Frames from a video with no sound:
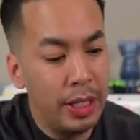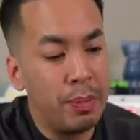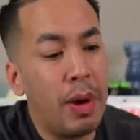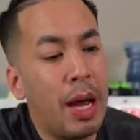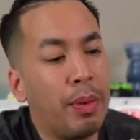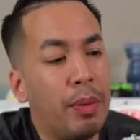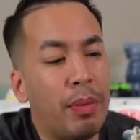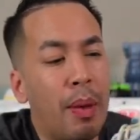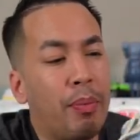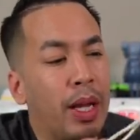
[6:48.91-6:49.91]
this might be
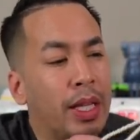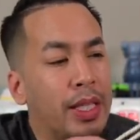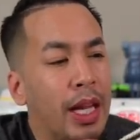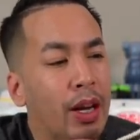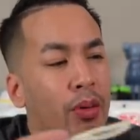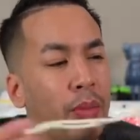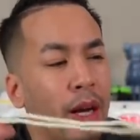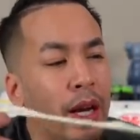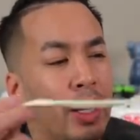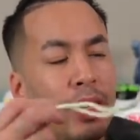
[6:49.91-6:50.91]
my biggest L, man.